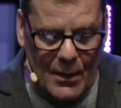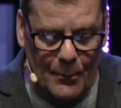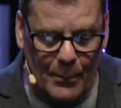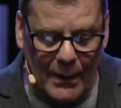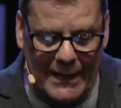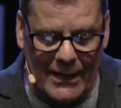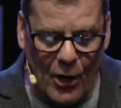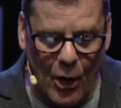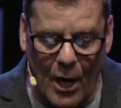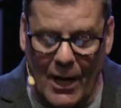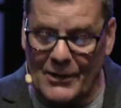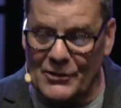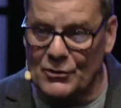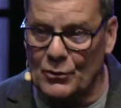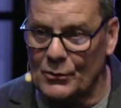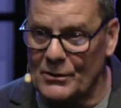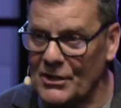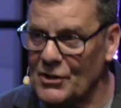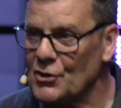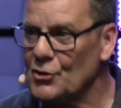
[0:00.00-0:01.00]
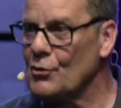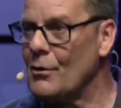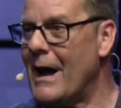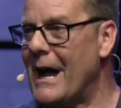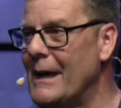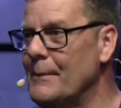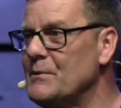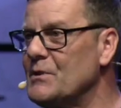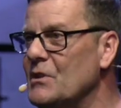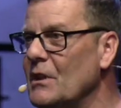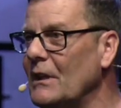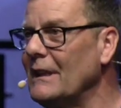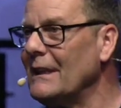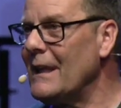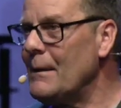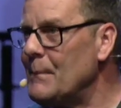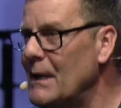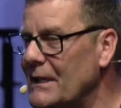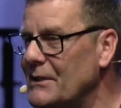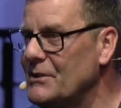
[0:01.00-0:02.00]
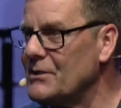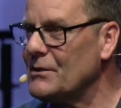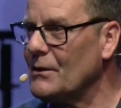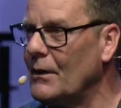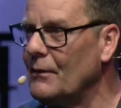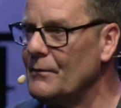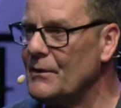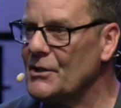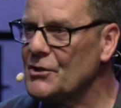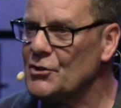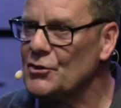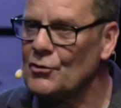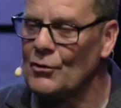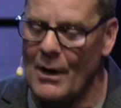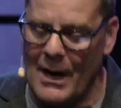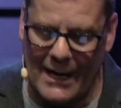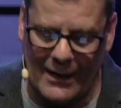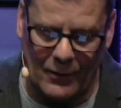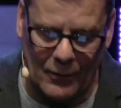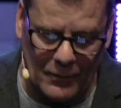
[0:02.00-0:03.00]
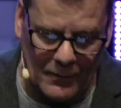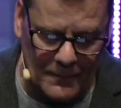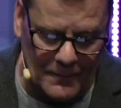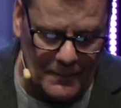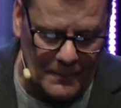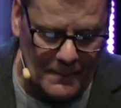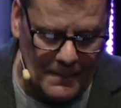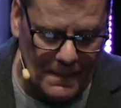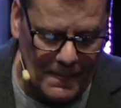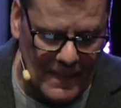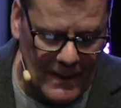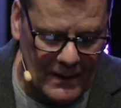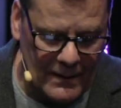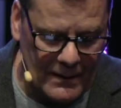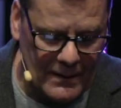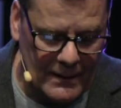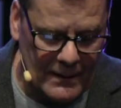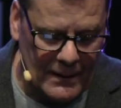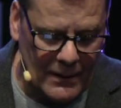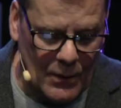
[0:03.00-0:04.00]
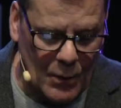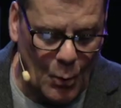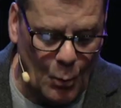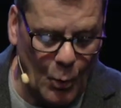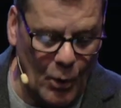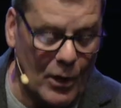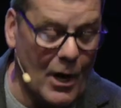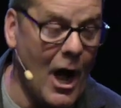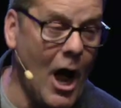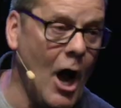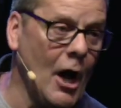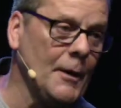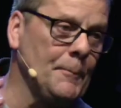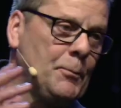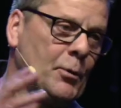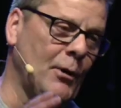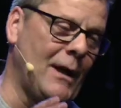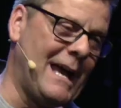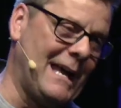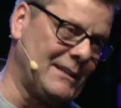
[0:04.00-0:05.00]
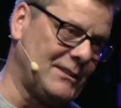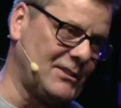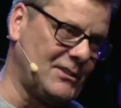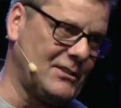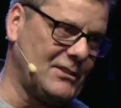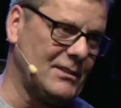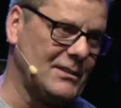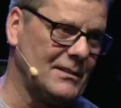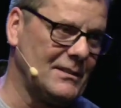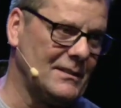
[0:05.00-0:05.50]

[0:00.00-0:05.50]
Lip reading: But he also describes the limits of this trial. We're hard-pressed,